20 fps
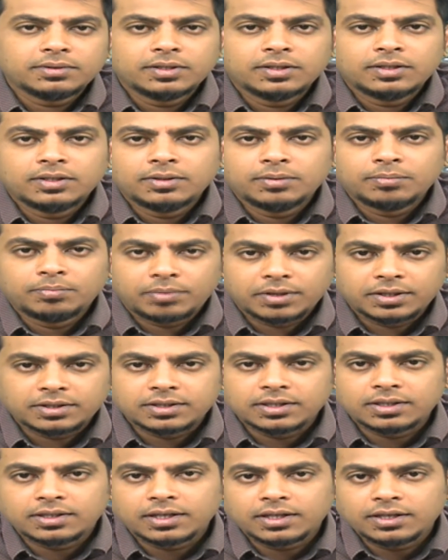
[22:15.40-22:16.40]

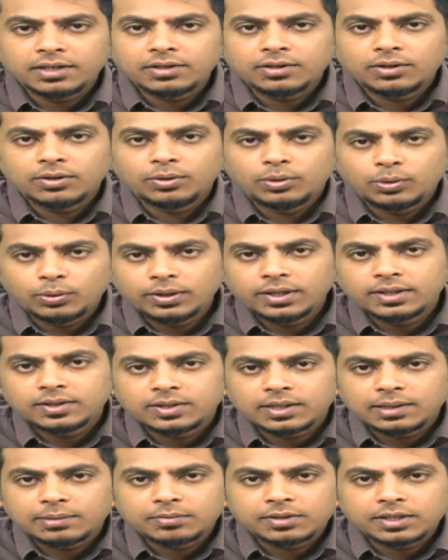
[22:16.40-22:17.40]
presently you're doing
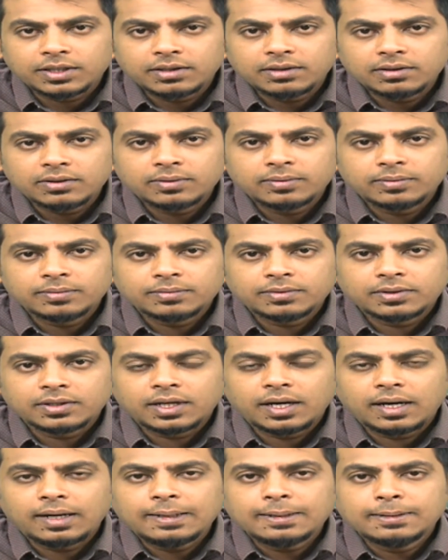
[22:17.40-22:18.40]
something,
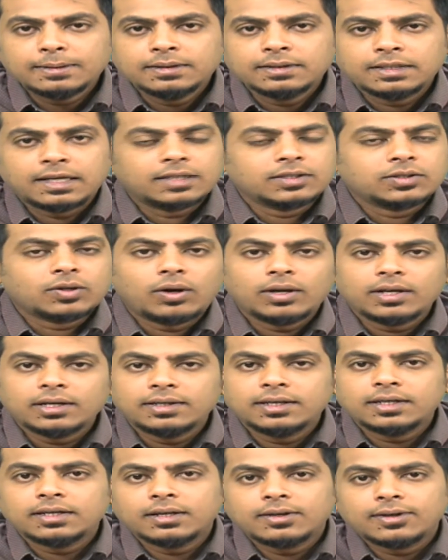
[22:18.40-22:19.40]
yeah. That is all the
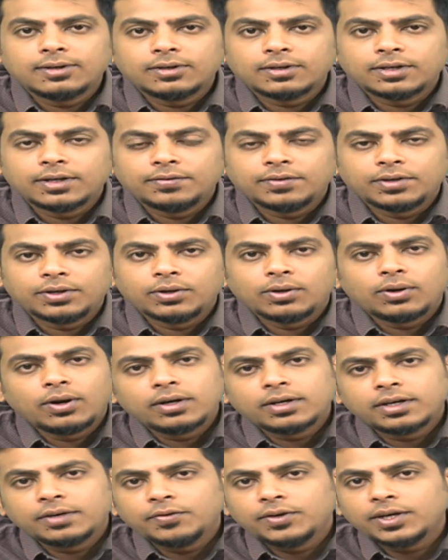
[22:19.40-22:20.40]
detail that you're giving. You're not
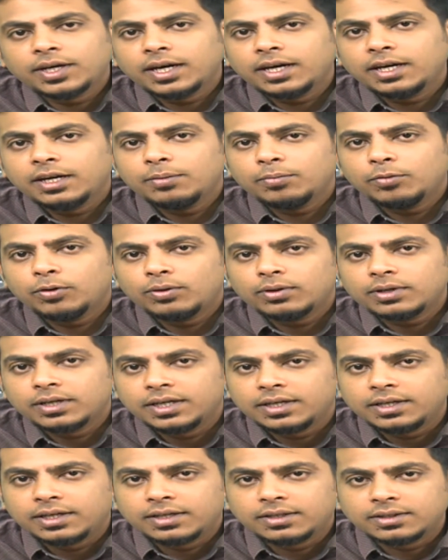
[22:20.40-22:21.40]
giving any more
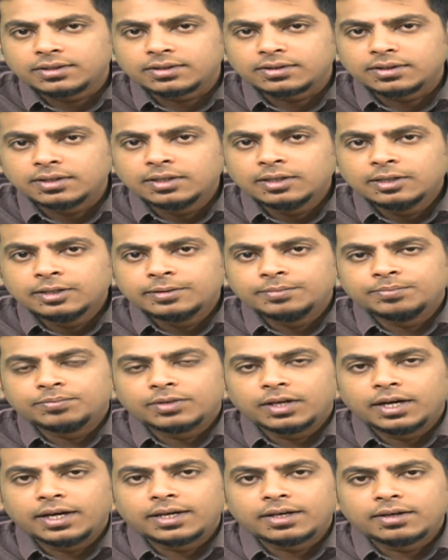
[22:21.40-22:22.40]
details
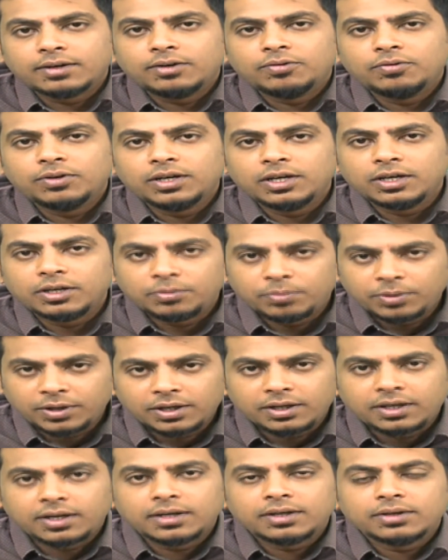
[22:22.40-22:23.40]
like will it be
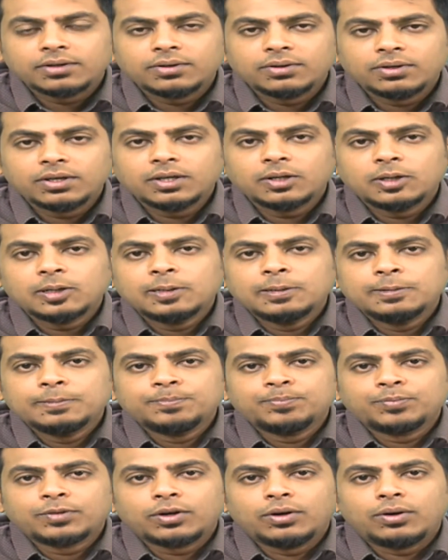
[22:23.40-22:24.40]
continuing
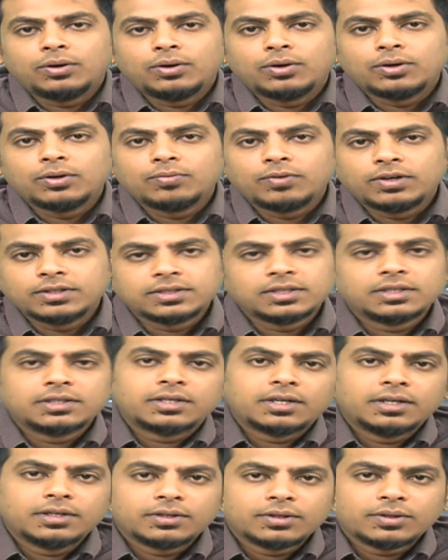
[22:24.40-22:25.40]
or was it
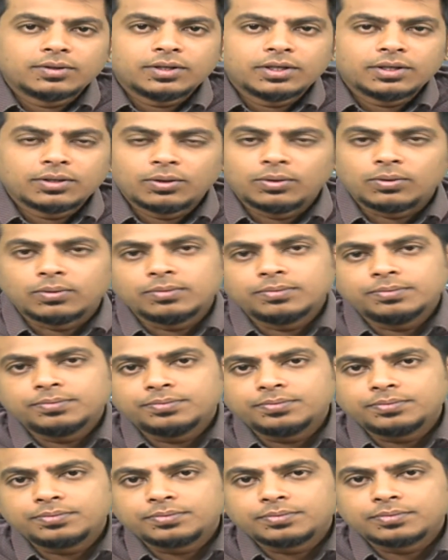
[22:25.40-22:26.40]
continuing? No.
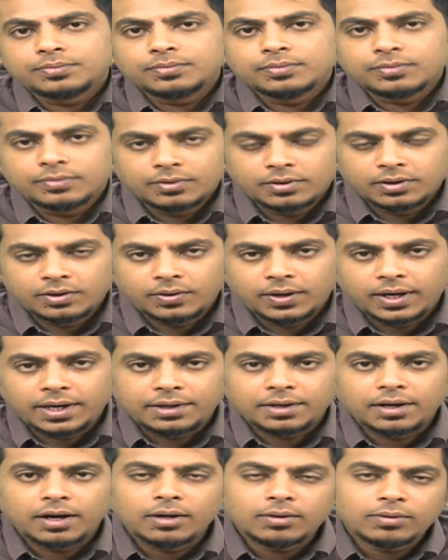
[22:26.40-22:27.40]
Right
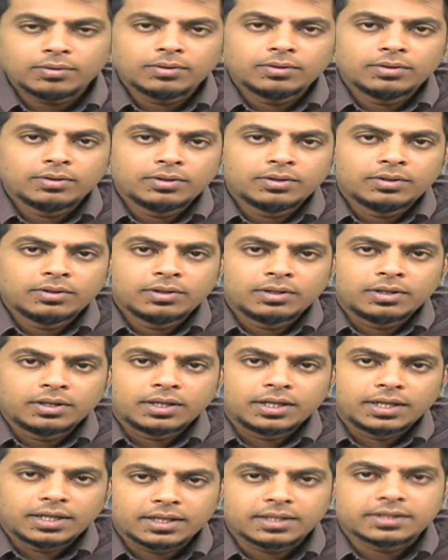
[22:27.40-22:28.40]
now
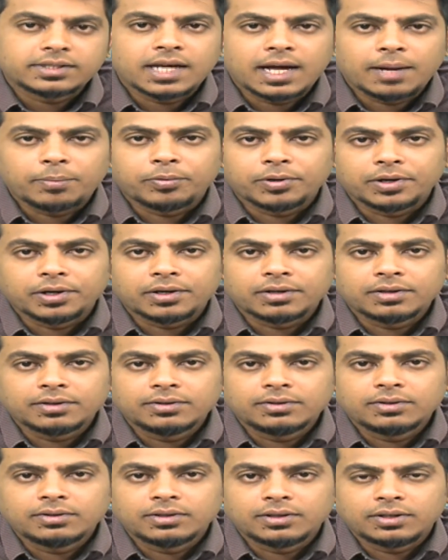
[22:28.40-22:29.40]
it is happening,
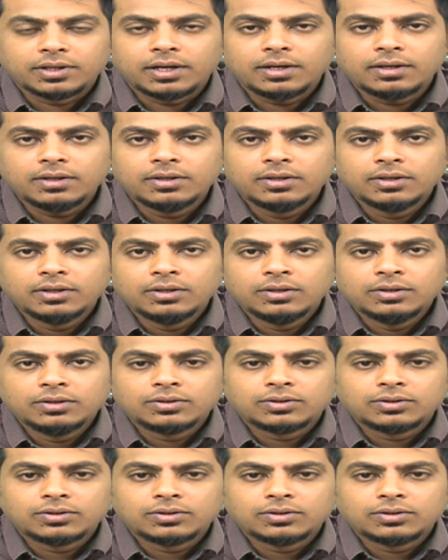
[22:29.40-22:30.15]
yeah. So the